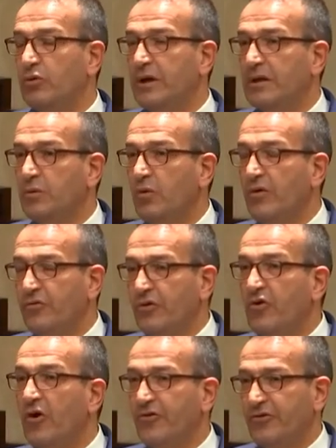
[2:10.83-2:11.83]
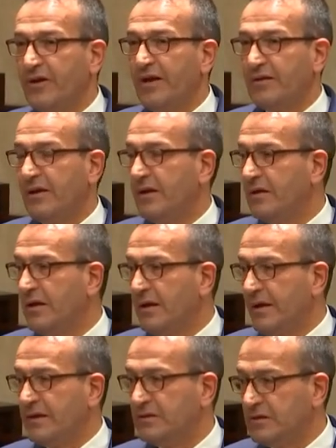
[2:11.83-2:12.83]
In other words, the cost to get there
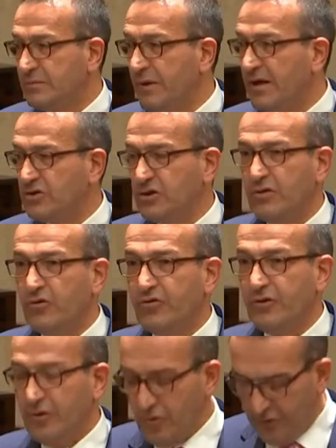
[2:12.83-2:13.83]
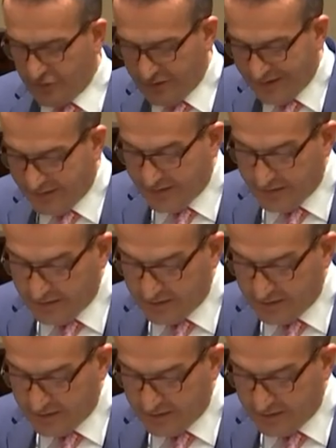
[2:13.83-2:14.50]
isn't as much, and also the cost to get in